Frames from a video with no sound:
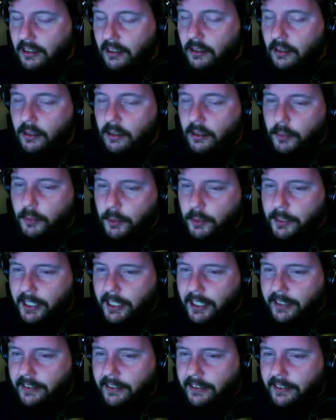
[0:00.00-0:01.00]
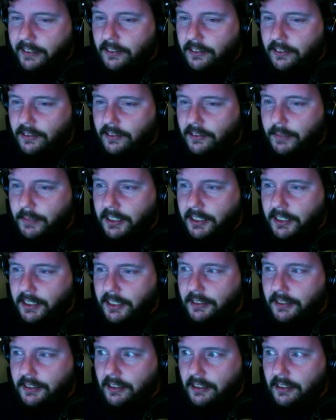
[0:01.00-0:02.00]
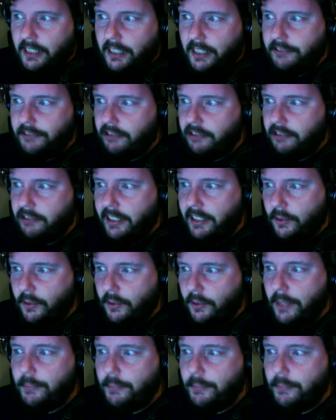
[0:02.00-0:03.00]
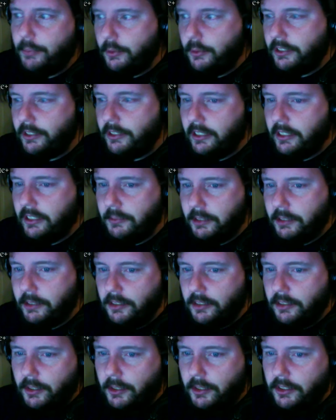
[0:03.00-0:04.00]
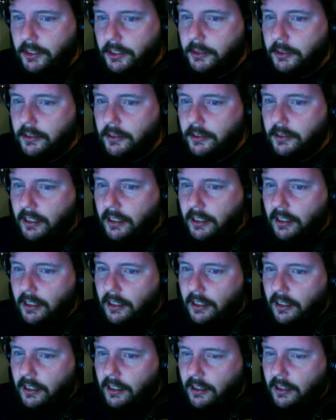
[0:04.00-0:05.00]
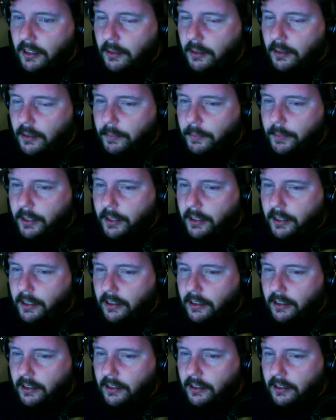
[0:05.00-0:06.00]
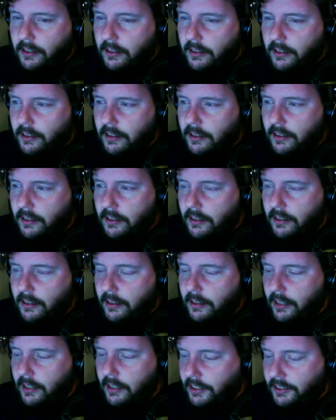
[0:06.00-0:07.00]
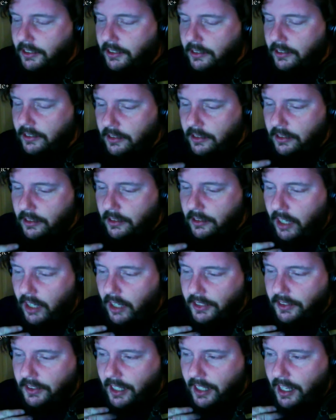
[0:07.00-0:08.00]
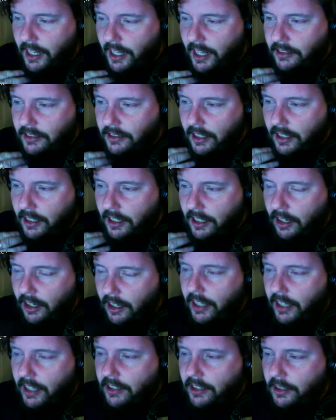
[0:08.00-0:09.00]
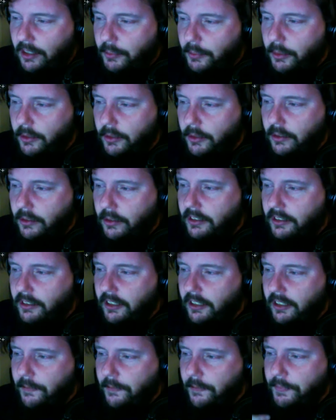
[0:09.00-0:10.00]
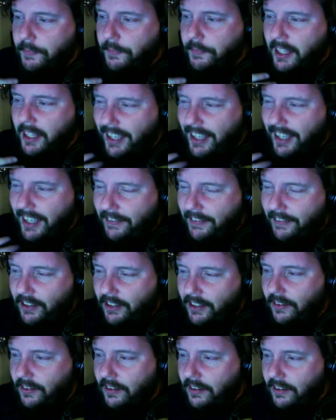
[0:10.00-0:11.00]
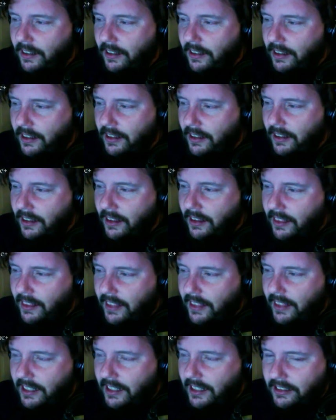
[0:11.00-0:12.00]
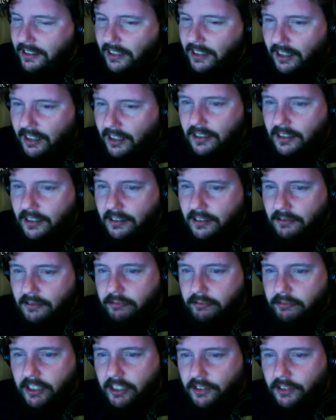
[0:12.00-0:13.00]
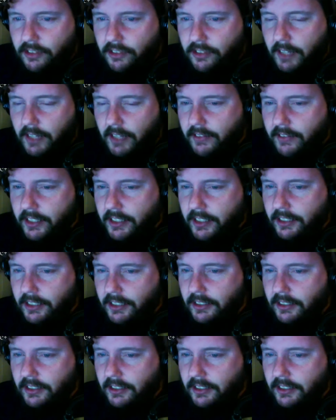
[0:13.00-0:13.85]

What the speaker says: Bourbonnais means let's try and get all that booze in as much as possible. But It's nice and light on the booze, heavy on that dark, rich flavors,